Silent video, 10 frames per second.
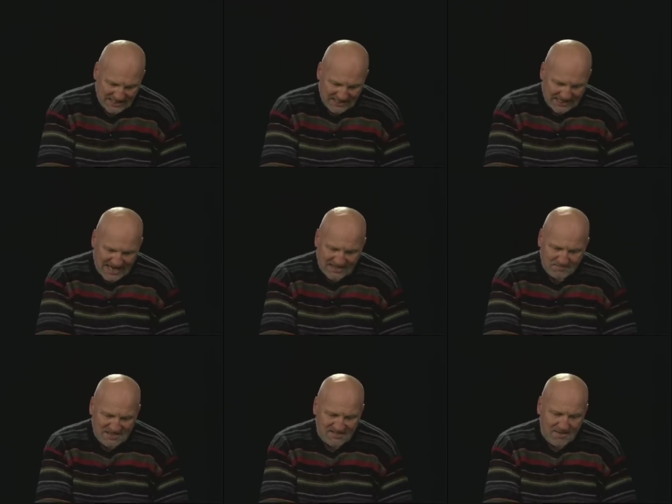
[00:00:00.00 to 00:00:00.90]
It had
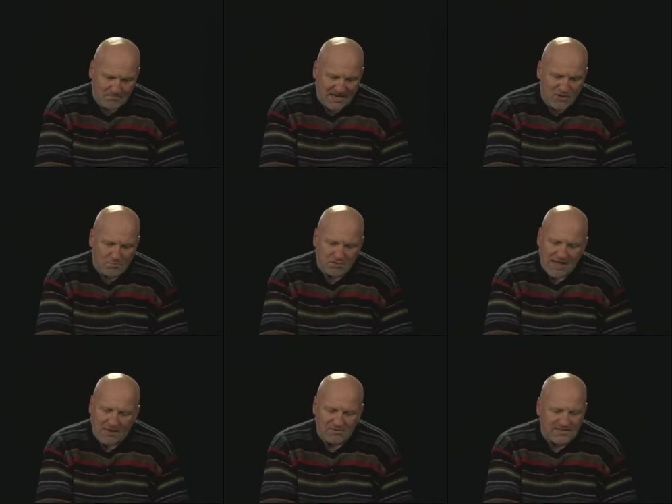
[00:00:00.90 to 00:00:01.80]
to be somebody who
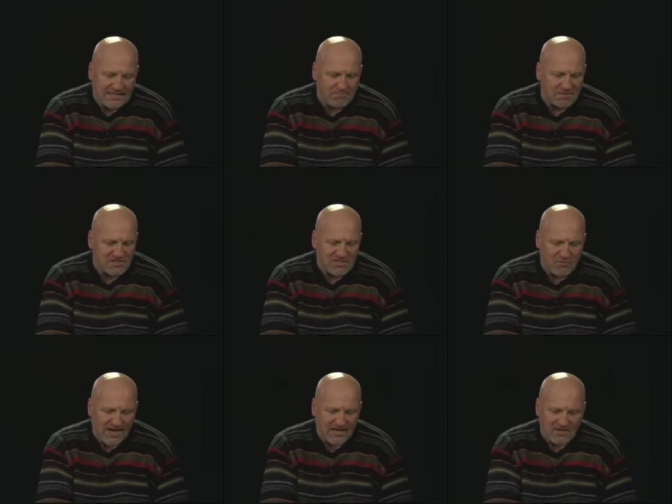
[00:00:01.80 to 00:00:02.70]
plowed deep and
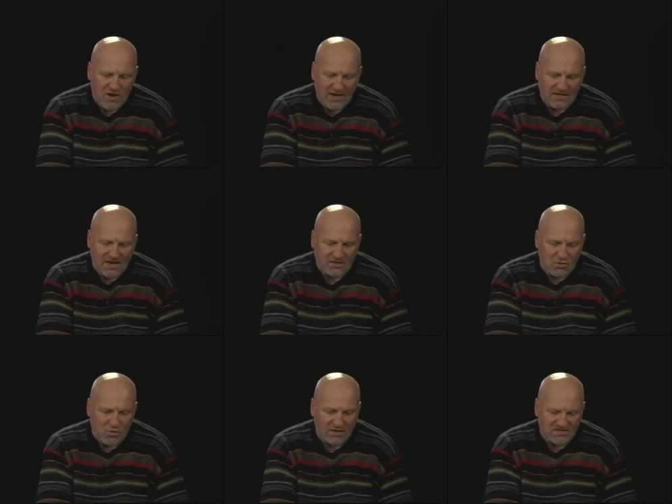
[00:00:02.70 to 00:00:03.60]
straight and not cut
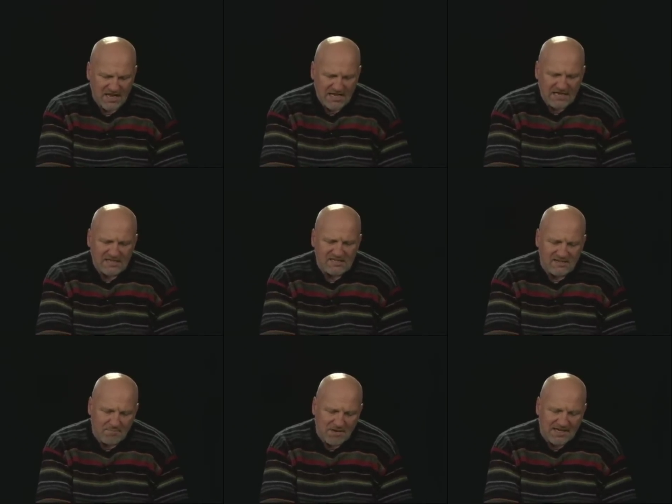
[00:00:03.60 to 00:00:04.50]
corners,
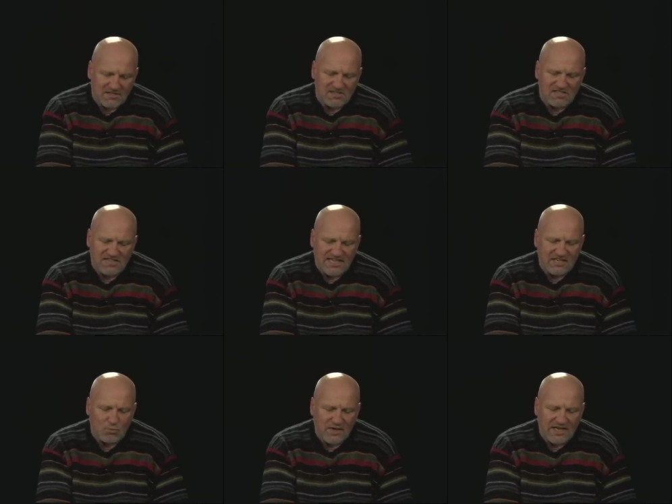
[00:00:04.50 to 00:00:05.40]
somebody to
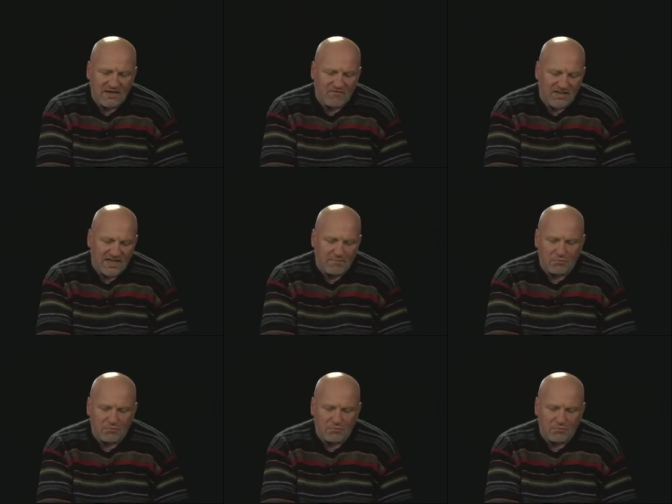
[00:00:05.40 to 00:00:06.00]
seed, weed, feed,